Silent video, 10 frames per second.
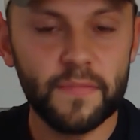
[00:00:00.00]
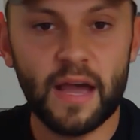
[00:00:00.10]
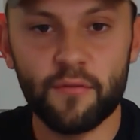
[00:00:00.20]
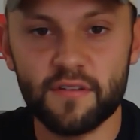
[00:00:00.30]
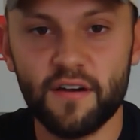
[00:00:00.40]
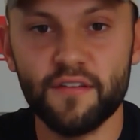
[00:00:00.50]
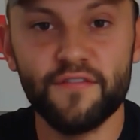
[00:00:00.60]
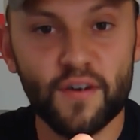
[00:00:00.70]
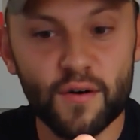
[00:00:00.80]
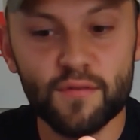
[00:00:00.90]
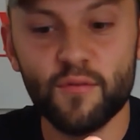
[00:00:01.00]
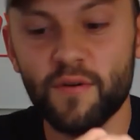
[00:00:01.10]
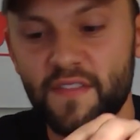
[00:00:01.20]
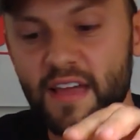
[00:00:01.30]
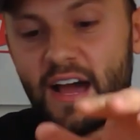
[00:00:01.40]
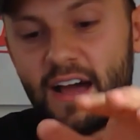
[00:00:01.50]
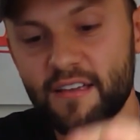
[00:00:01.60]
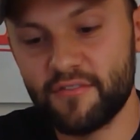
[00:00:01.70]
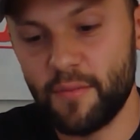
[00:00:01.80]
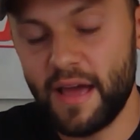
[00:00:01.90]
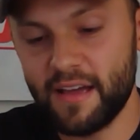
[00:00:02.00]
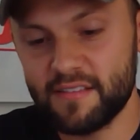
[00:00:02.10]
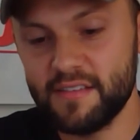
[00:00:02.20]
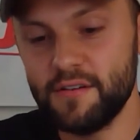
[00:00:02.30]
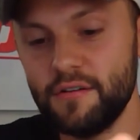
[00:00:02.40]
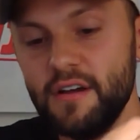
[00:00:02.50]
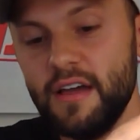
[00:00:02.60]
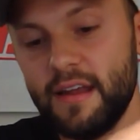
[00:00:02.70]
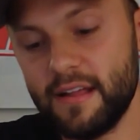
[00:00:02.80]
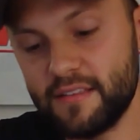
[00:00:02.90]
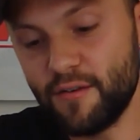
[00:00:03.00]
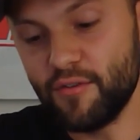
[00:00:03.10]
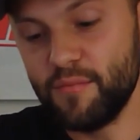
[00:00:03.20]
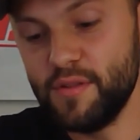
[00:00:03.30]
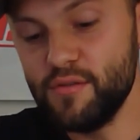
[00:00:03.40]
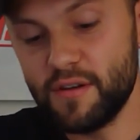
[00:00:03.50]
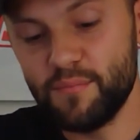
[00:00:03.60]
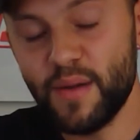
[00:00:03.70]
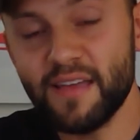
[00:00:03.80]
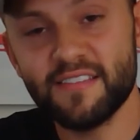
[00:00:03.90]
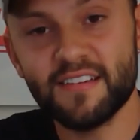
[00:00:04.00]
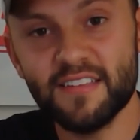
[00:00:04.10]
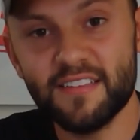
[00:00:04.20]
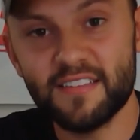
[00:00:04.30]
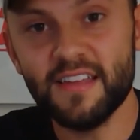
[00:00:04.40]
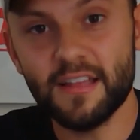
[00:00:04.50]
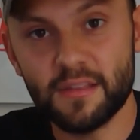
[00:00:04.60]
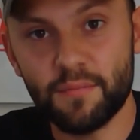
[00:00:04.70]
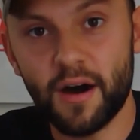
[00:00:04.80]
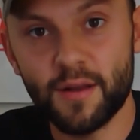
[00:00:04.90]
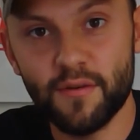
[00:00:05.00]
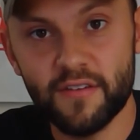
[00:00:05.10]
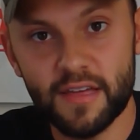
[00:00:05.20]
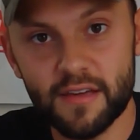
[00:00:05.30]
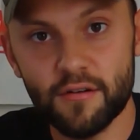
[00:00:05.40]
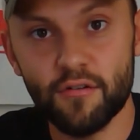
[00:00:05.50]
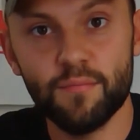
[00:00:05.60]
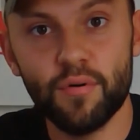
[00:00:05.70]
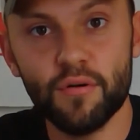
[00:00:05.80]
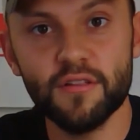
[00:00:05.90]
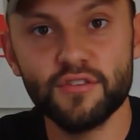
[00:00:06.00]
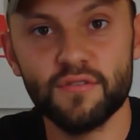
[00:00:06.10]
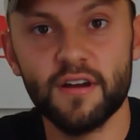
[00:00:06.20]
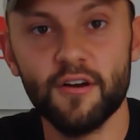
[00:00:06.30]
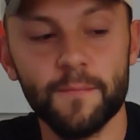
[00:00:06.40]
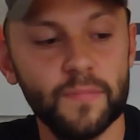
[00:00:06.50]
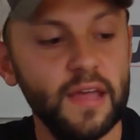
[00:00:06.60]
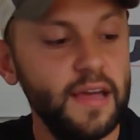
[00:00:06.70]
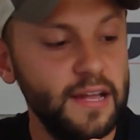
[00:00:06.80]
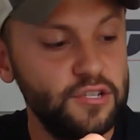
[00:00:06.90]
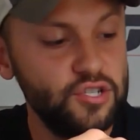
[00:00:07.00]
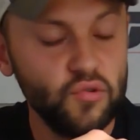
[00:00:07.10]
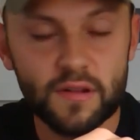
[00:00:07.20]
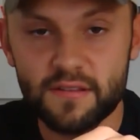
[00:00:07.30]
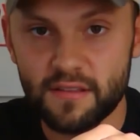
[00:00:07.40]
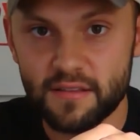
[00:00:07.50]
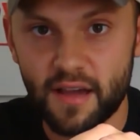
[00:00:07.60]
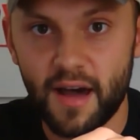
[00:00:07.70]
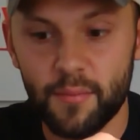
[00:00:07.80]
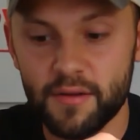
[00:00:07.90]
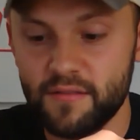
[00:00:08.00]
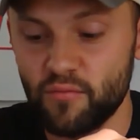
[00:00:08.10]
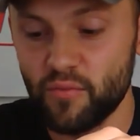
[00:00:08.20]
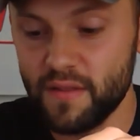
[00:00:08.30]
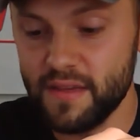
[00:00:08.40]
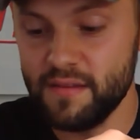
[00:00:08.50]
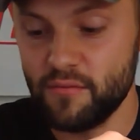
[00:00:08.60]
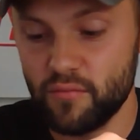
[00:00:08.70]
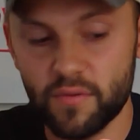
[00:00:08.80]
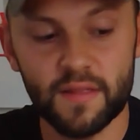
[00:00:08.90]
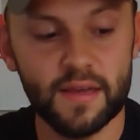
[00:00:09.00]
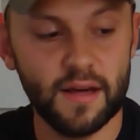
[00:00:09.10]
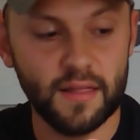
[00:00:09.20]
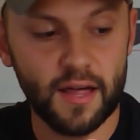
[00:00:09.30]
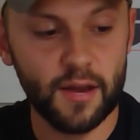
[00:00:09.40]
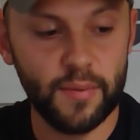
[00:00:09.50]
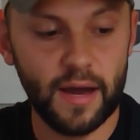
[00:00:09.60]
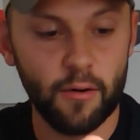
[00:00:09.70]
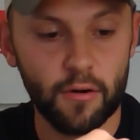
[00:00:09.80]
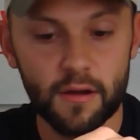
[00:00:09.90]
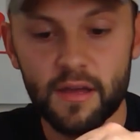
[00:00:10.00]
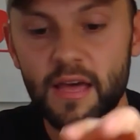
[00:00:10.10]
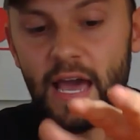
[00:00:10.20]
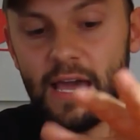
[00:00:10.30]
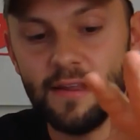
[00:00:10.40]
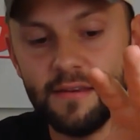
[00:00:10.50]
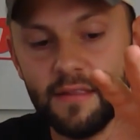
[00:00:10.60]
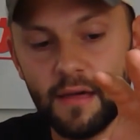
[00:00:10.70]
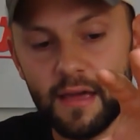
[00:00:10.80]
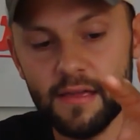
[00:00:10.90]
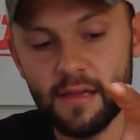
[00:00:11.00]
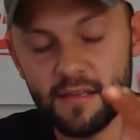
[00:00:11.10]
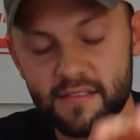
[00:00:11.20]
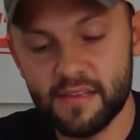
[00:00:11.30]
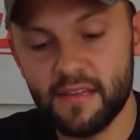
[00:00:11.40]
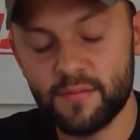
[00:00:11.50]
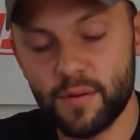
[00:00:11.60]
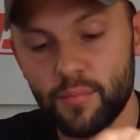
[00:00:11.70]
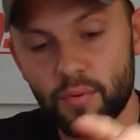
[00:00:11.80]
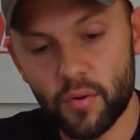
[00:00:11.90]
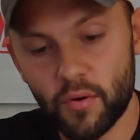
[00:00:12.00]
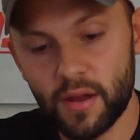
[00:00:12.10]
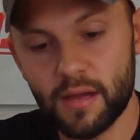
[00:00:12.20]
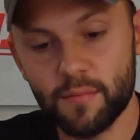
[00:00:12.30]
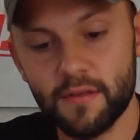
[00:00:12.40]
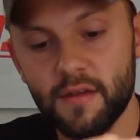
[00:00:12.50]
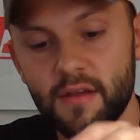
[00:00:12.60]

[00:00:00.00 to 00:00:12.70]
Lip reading: I was on the phone with the guys from Axial, and I told them you could basically sit at the bottom of a hill, pull the trigger, and shoot it to the top. It's really a lot of power, and the ESC has been programmed